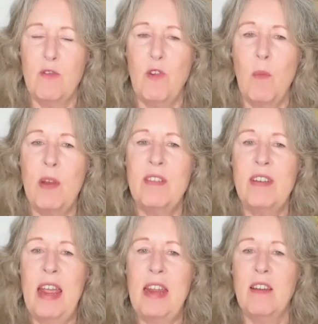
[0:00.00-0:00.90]
from a
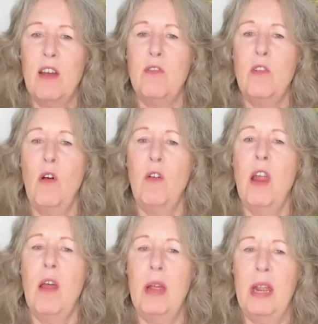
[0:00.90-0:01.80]
state of not
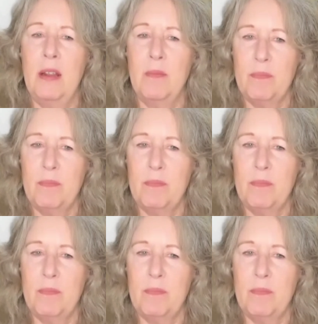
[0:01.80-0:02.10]
knowing.